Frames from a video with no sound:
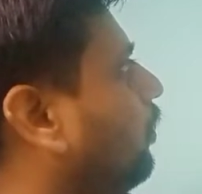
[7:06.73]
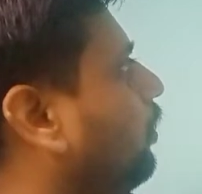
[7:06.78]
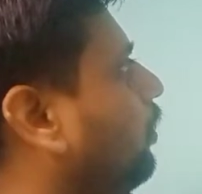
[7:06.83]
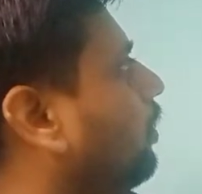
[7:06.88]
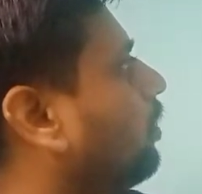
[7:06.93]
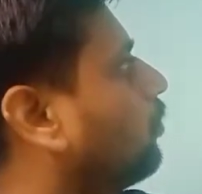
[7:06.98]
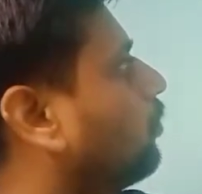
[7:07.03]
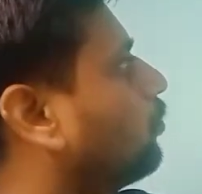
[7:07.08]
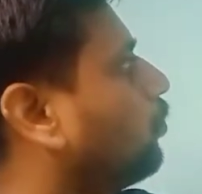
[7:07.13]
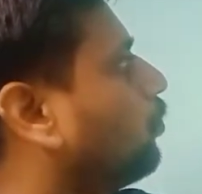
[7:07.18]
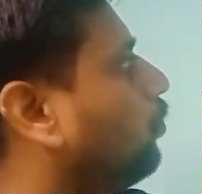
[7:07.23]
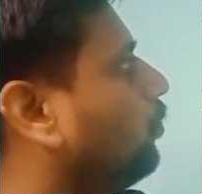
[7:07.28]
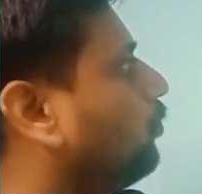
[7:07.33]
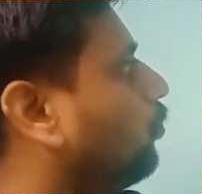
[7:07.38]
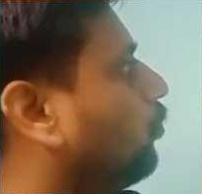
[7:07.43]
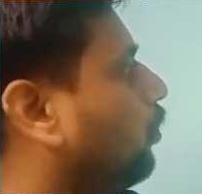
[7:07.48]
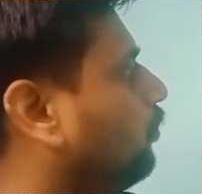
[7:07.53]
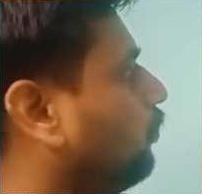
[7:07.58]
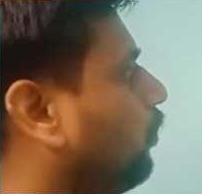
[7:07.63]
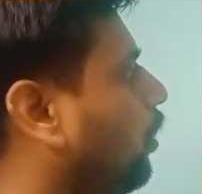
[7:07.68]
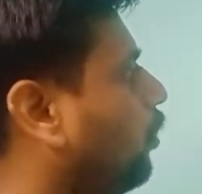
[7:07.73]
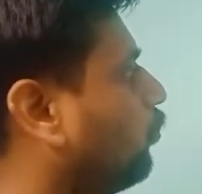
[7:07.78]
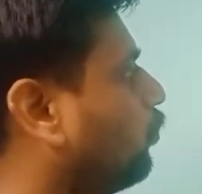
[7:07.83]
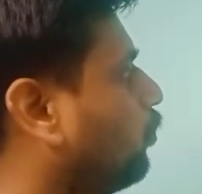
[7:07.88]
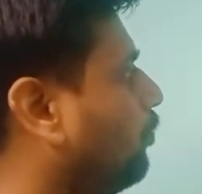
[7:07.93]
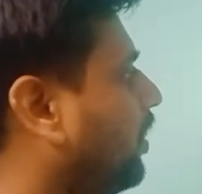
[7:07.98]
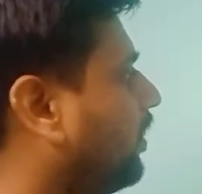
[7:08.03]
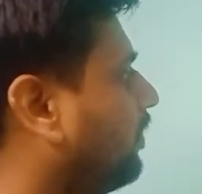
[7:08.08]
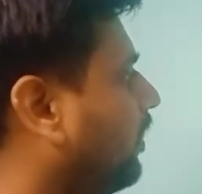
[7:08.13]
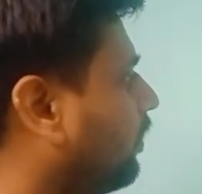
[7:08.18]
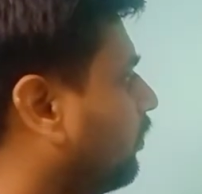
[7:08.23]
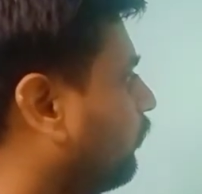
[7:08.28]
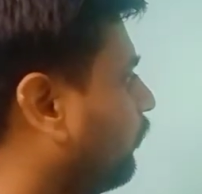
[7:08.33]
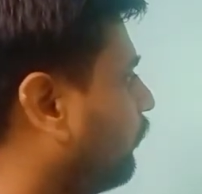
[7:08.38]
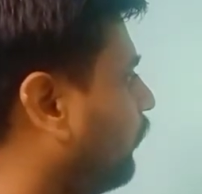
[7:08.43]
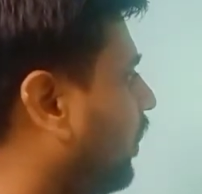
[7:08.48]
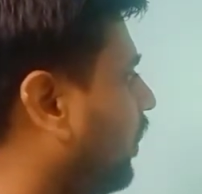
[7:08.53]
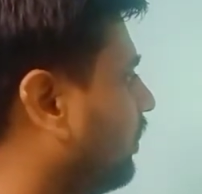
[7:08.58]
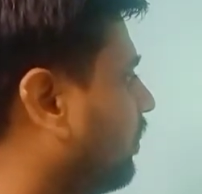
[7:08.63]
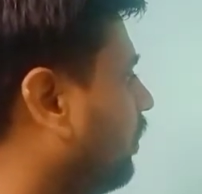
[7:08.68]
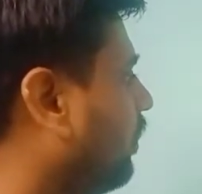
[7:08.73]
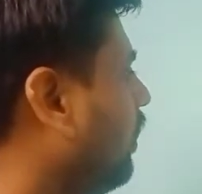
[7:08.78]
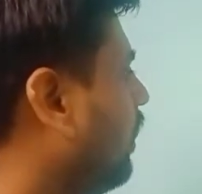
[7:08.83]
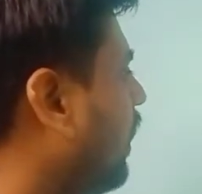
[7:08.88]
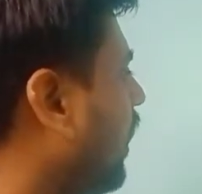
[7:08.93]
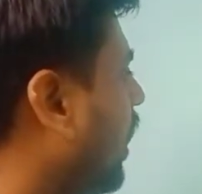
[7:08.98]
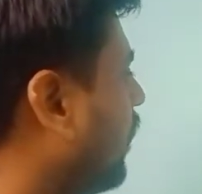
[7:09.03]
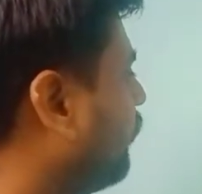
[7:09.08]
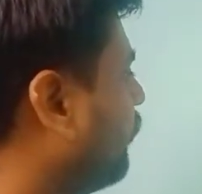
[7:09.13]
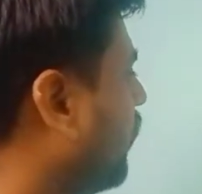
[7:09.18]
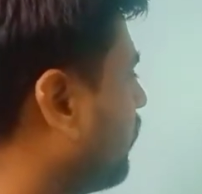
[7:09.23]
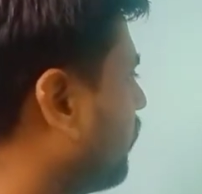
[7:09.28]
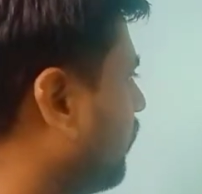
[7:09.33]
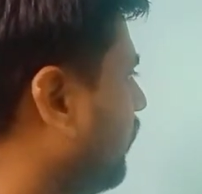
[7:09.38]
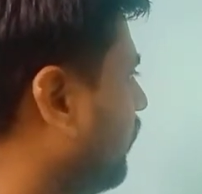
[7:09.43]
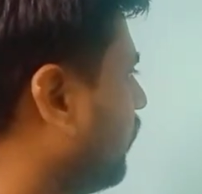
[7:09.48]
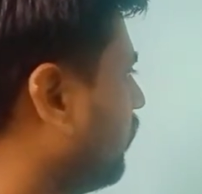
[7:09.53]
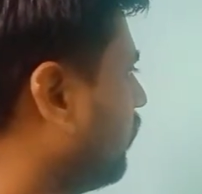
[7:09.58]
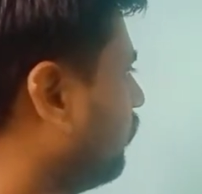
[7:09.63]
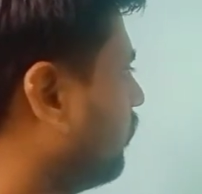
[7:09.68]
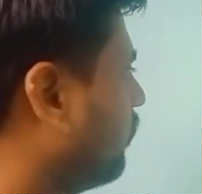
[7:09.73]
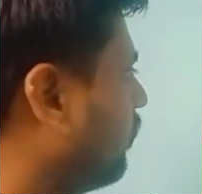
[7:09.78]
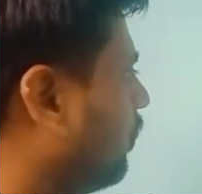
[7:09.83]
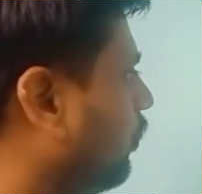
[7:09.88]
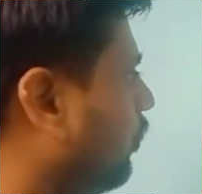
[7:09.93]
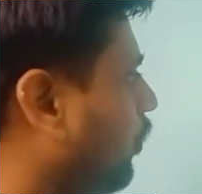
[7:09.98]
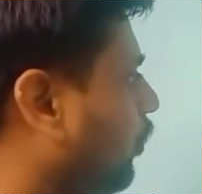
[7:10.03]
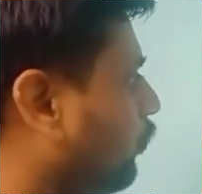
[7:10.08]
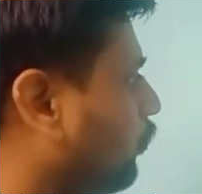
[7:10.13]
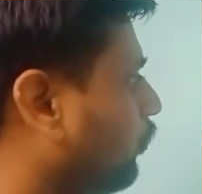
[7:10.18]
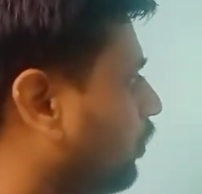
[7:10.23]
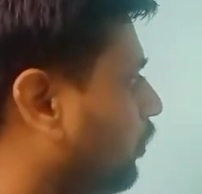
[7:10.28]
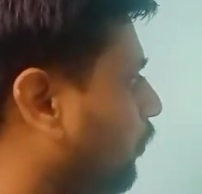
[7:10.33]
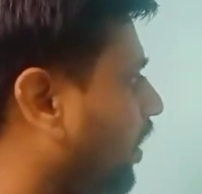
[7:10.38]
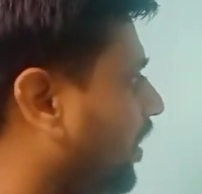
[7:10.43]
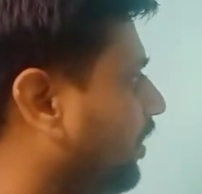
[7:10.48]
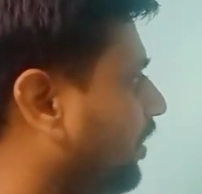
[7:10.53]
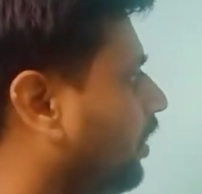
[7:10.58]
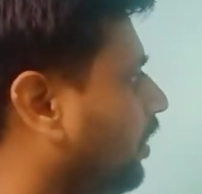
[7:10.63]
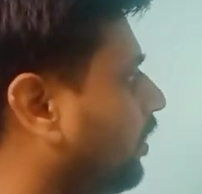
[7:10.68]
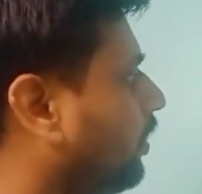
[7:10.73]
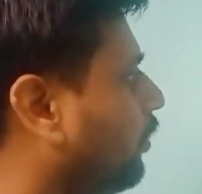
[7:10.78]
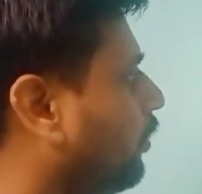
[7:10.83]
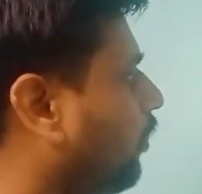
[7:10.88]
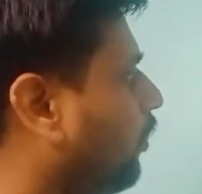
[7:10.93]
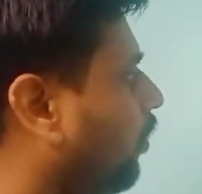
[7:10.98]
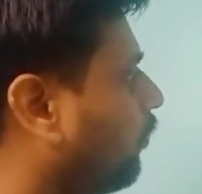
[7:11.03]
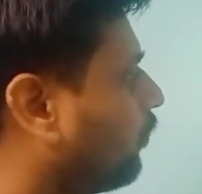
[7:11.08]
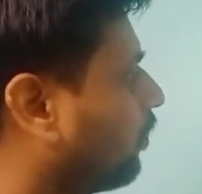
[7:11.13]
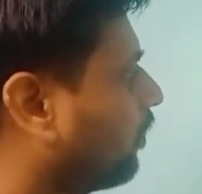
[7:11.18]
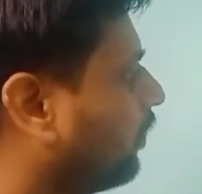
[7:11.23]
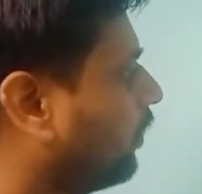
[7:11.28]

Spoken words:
here two zeros, you have to make that factor, and factor that is you have to divide it, and after the